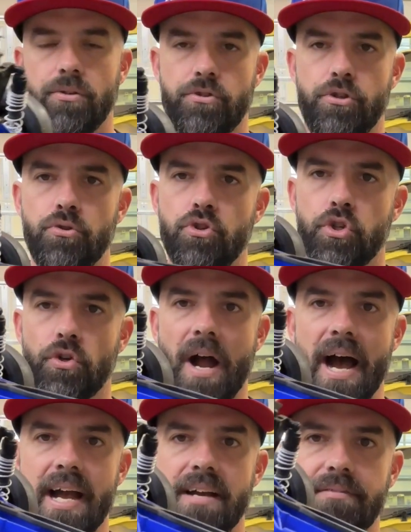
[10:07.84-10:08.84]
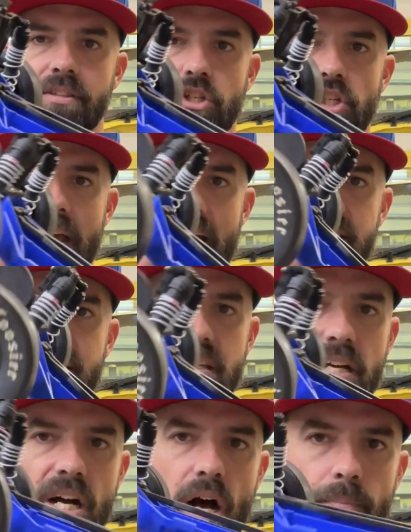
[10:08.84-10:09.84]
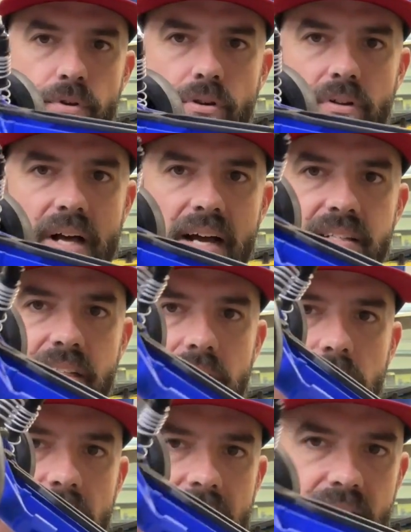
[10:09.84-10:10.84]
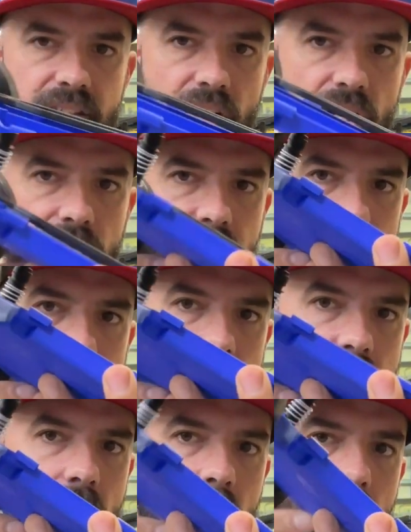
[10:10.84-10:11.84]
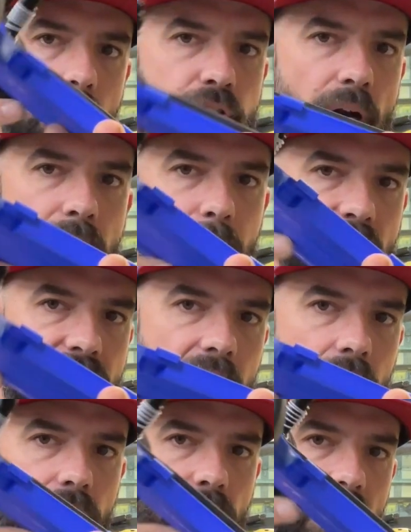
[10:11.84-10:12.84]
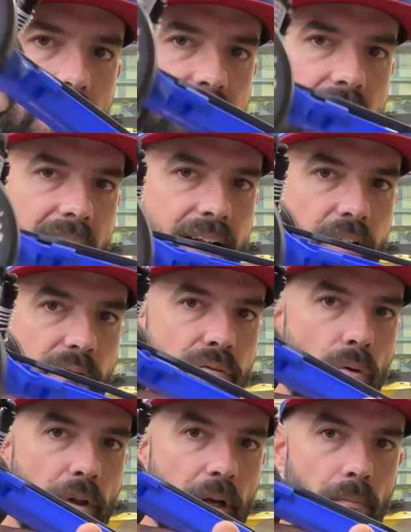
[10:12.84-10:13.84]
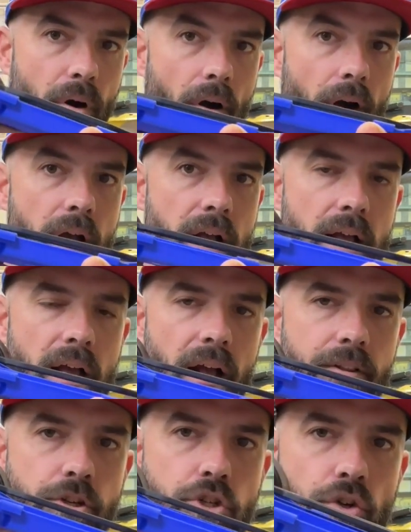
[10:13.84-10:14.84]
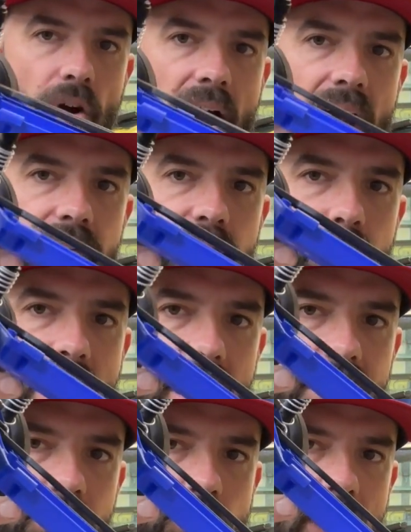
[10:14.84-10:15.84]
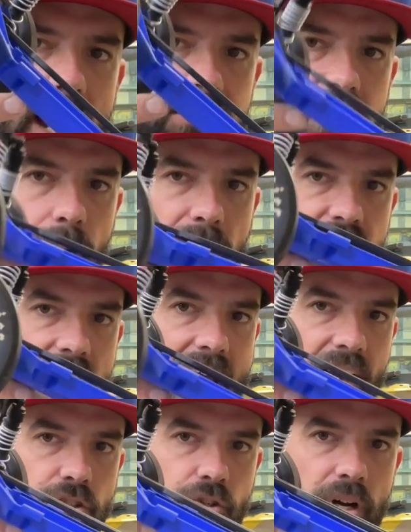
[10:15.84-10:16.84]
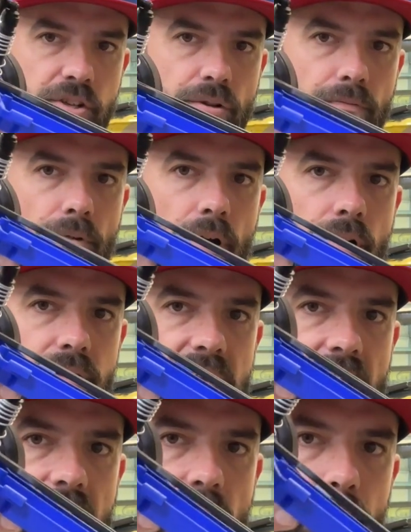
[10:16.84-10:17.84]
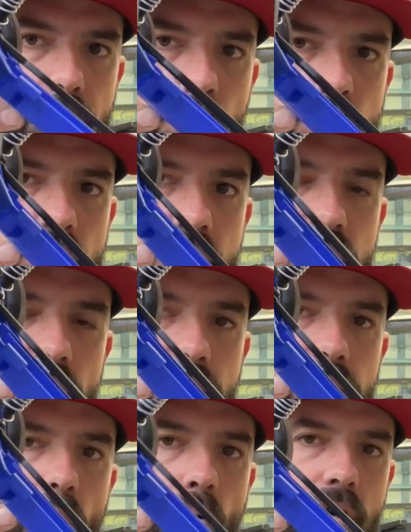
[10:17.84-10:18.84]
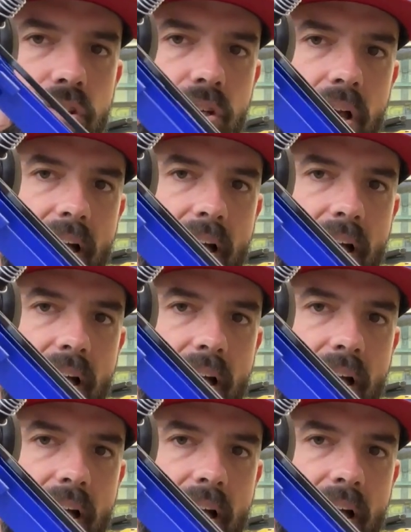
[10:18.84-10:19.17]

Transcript: to drive the chassis up, utilizing the links of I'm trying to make my finger act like a 4-link bar, to drive the back of the chassis up. As the axle tries to rotate, it pushes the force